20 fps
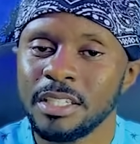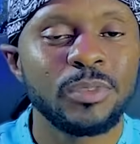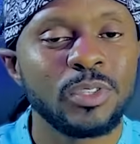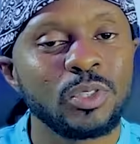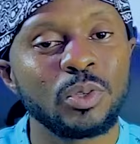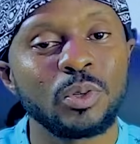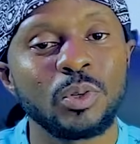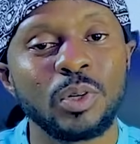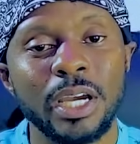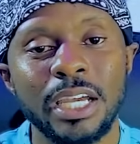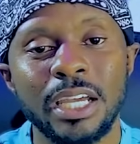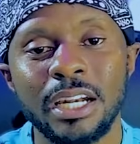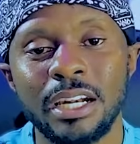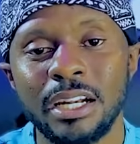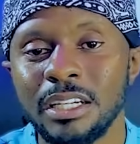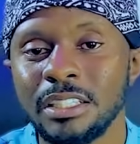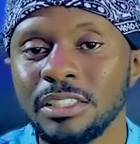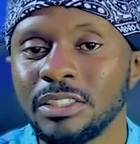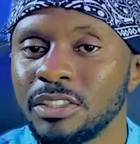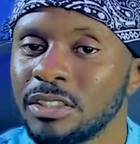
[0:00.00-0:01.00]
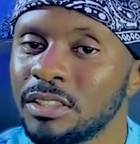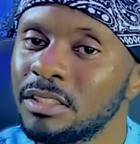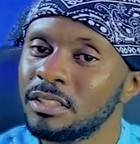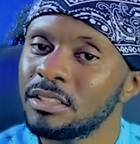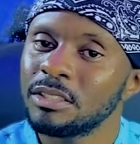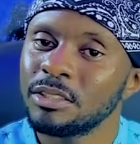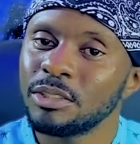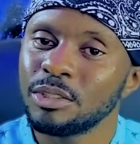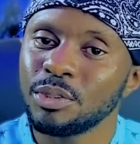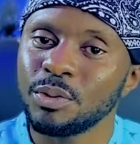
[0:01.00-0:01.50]
So I rush
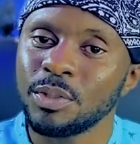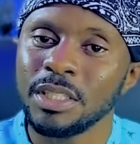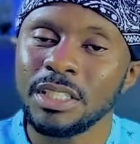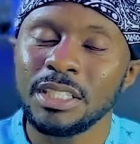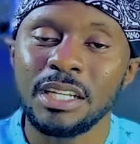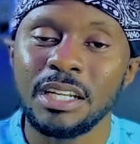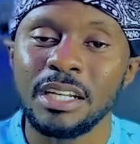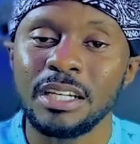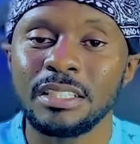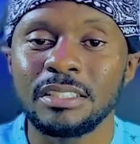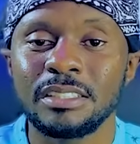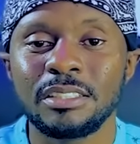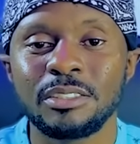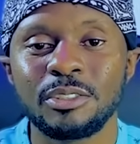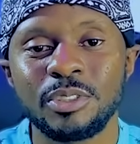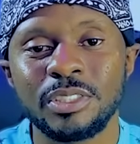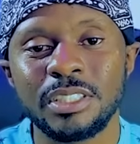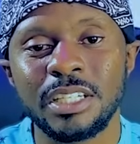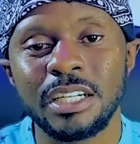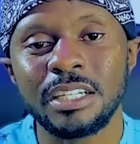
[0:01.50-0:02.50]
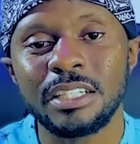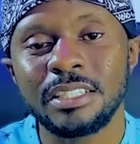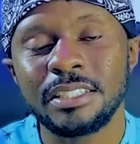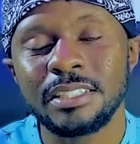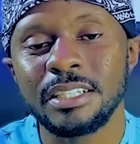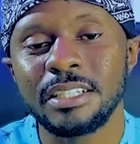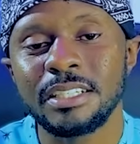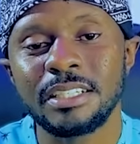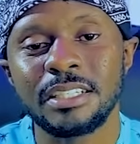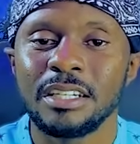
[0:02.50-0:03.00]
to Westlands, to Sarit
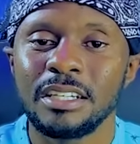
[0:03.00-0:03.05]
Center,